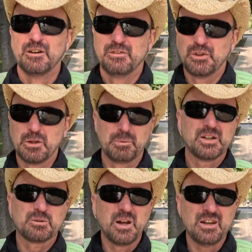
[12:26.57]
for the
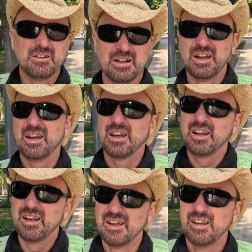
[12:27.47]
best rate you can get
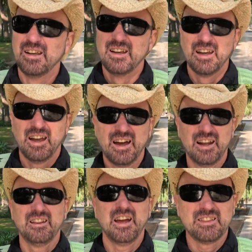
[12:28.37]

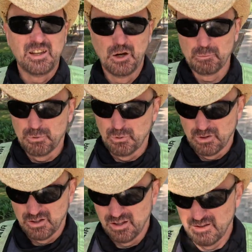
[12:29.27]
at the airport.